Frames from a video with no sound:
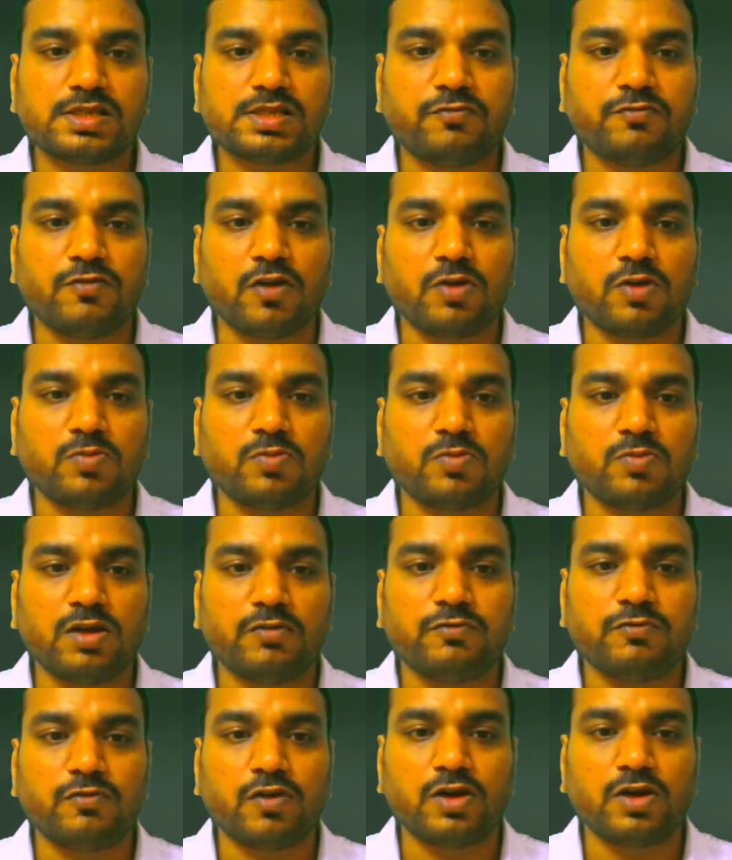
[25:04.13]
is the
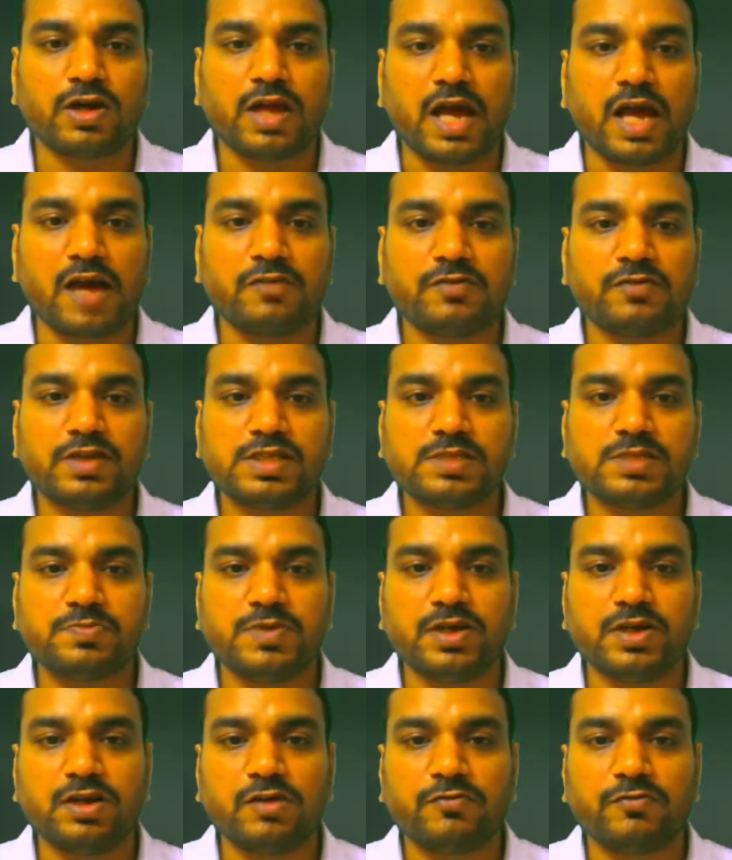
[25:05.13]
formula for
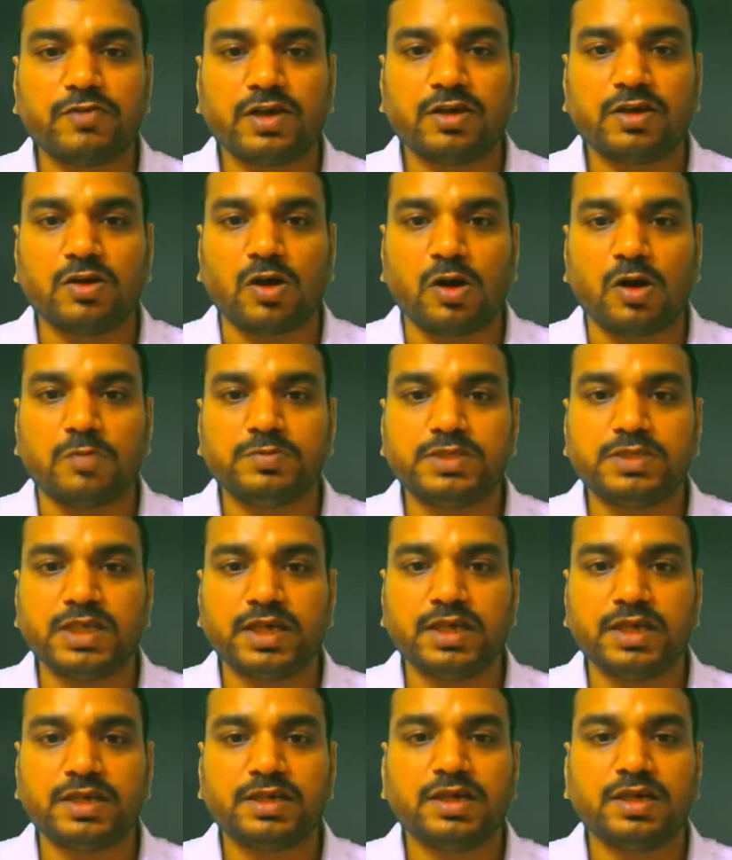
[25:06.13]
average speed of an
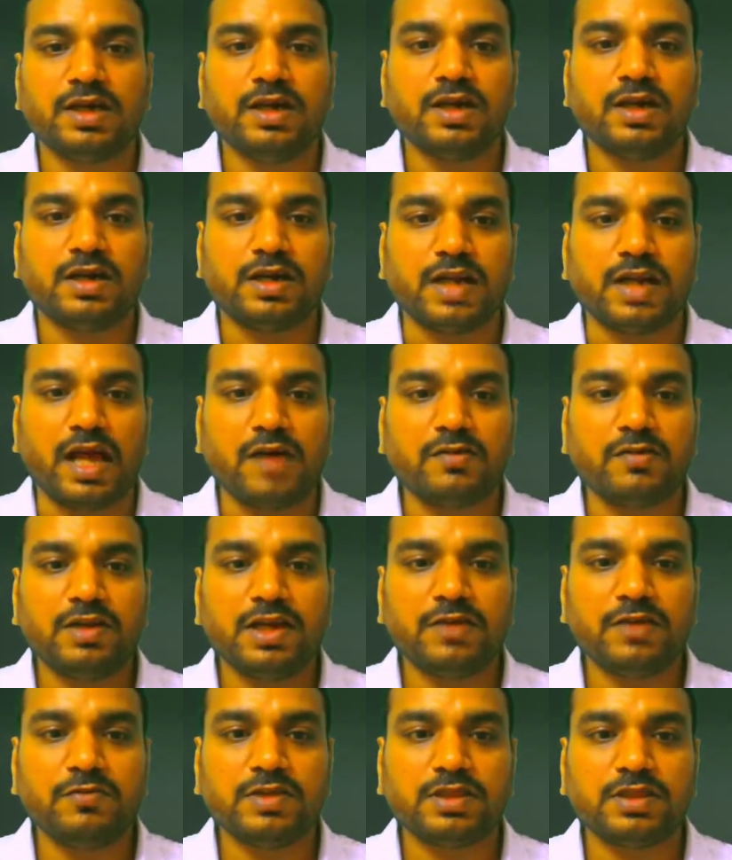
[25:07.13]
object
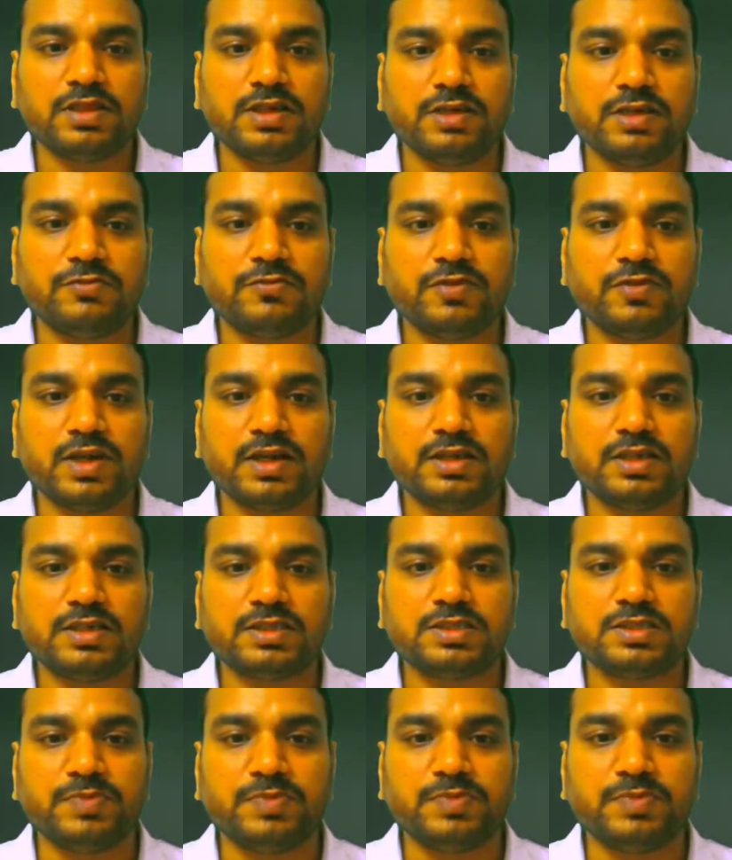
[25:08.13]
traveling with
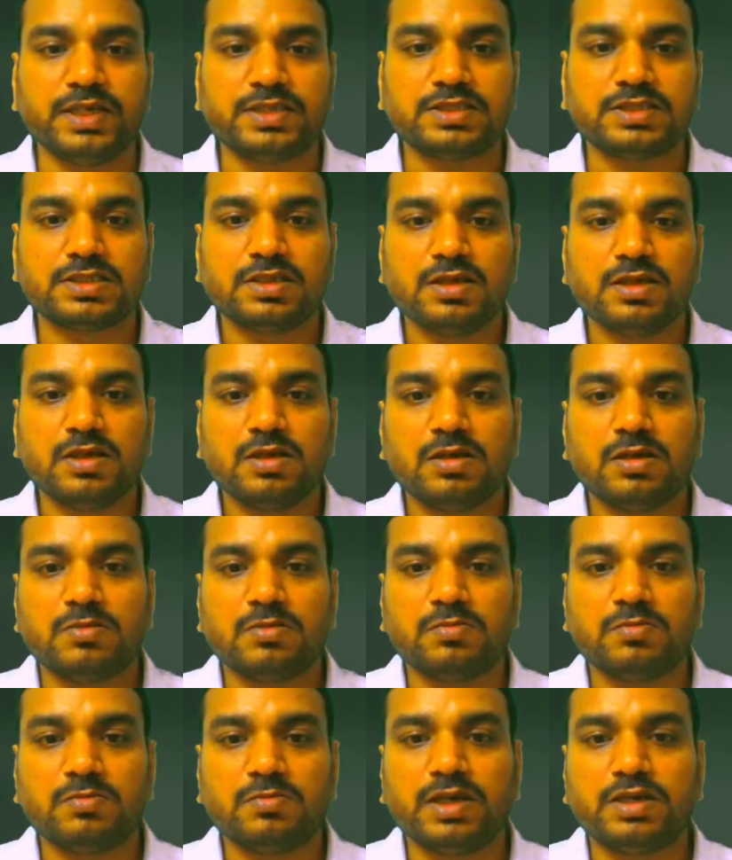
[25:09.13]
different speeds
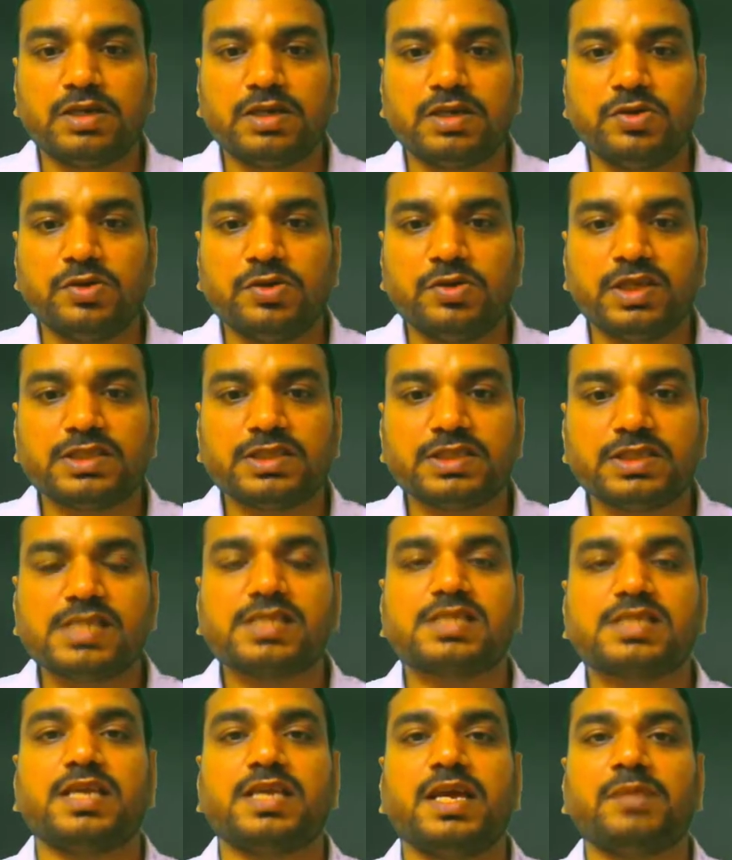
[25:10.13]
but during
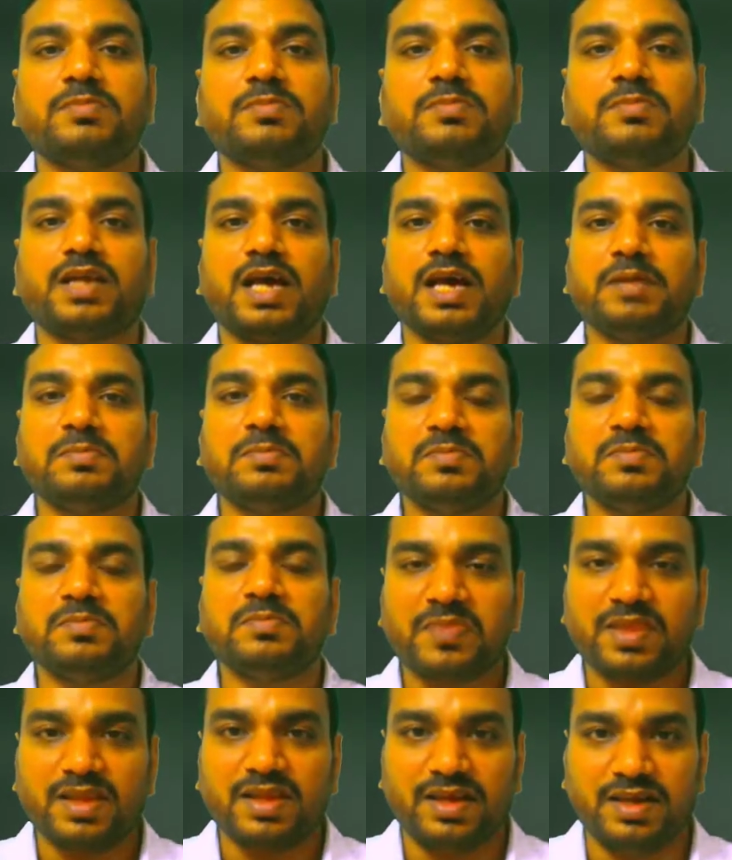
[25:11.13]
the same
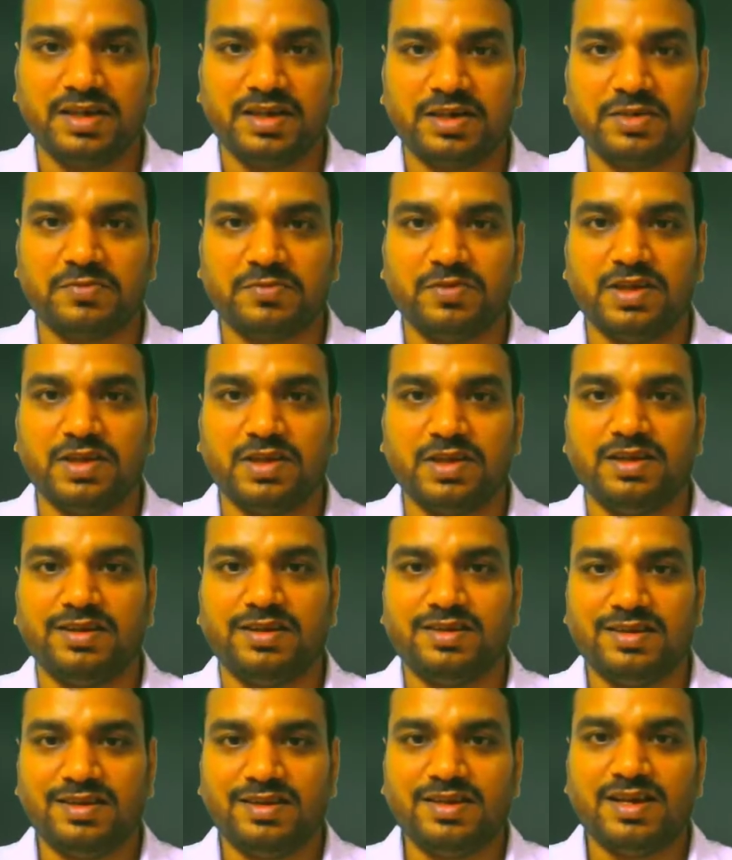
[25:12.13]
time
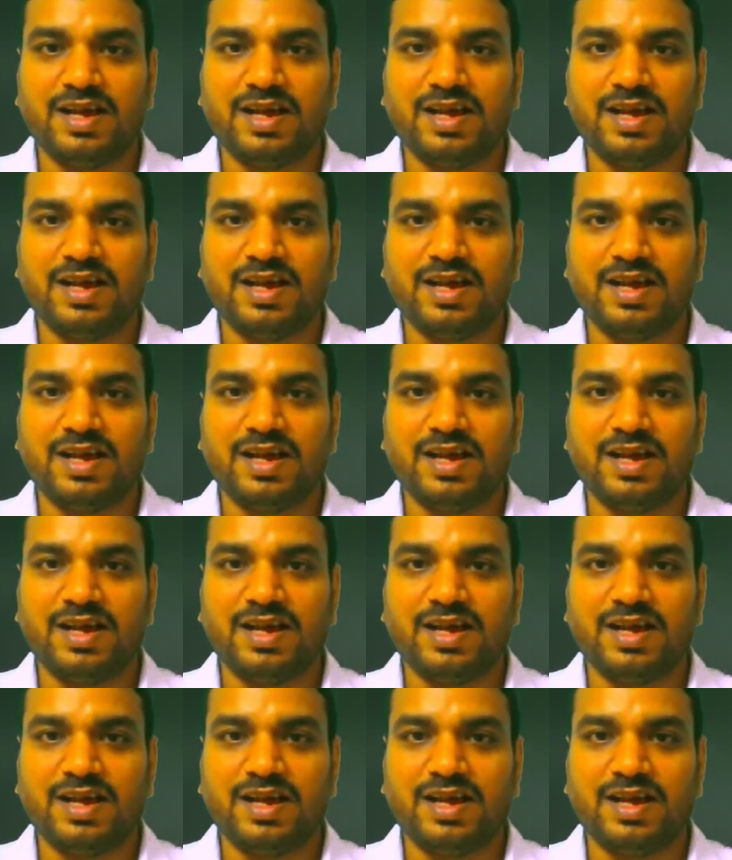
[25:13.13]
interval.